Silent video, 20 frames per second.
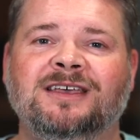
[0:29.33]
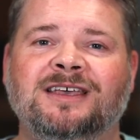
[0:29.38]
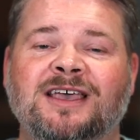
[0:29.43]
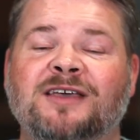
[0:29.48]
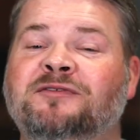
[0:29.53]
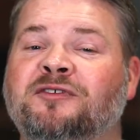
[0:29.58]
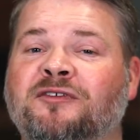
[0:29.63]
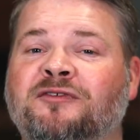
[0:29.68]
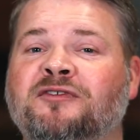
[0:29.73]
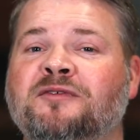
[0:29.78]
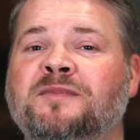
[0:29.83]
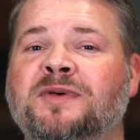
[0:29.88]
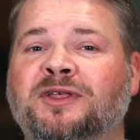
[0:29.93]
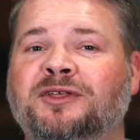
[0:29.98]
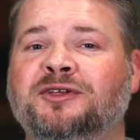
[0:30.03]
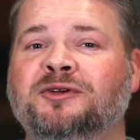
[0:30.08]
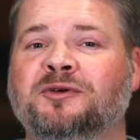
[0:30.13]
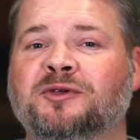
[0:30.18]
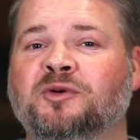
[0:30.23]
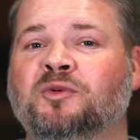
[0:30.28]
If you're
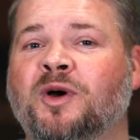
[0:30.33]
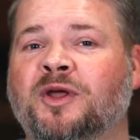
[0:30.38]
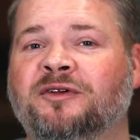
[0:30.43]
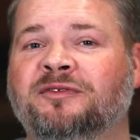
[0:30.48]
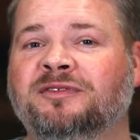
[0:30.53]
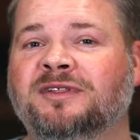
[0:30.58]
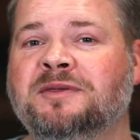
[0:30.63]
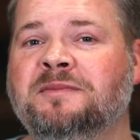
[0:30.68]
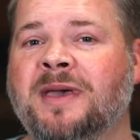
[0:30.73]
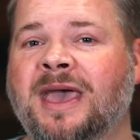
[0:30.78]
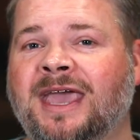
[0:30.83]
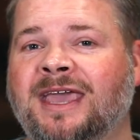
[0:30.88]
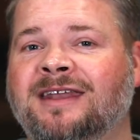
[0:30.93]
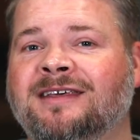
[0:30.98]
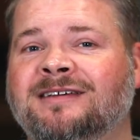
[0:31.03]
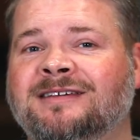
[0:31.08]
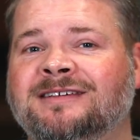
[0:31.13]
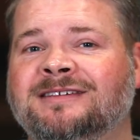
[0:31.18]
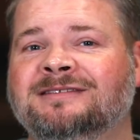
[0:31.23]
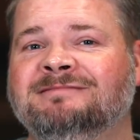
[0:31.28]
familiar with Wonderfully
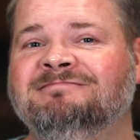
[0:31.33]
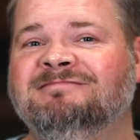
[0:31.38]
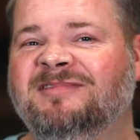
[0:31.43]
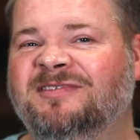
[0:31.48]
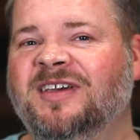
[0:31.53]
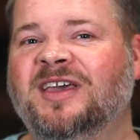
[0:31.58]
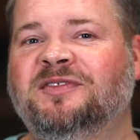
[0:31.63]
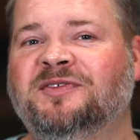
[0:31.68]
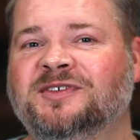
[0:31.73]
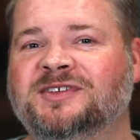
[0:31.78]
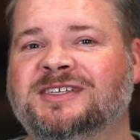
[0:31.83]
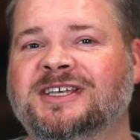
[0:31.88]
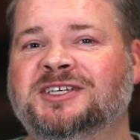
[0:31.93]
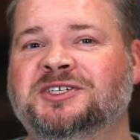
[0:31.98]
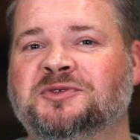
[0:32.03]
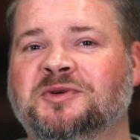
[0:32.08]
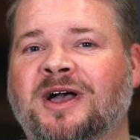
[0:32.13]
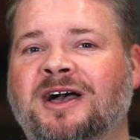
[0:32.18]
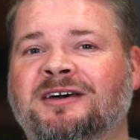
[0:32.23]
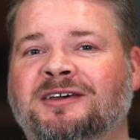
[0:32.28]
Made, Faithful
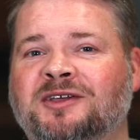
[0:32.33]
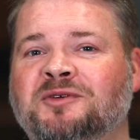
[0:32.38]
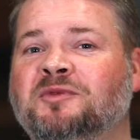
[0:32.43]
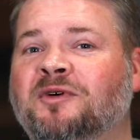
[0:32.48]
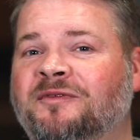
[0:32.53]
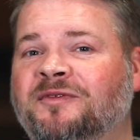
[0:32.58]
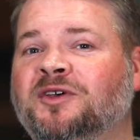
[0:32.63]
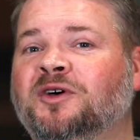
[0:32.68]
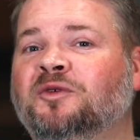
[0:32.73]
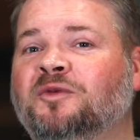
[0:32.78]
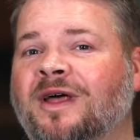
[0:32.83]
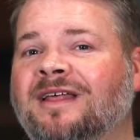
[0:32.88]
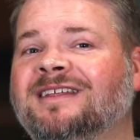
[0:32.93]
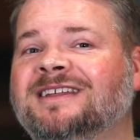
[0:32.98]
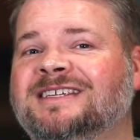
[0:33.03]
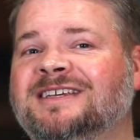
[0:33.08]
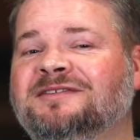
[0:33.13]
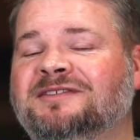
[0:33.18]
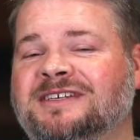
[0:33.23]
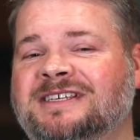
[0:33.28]
Sexuality will feel
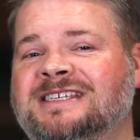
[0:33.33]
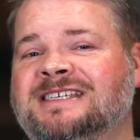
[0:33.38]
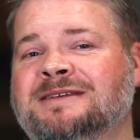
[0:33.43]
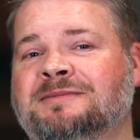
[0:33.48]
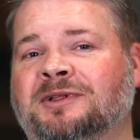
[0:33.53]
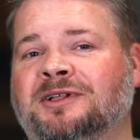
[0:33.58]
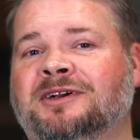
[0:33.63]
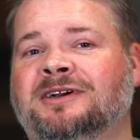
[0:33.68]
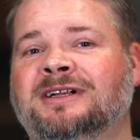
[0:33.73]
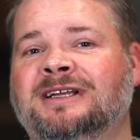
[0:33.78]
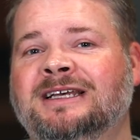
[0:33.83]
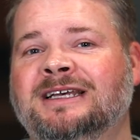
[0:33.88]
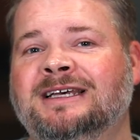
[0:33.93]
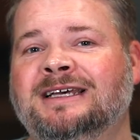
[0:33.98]
relatively similar,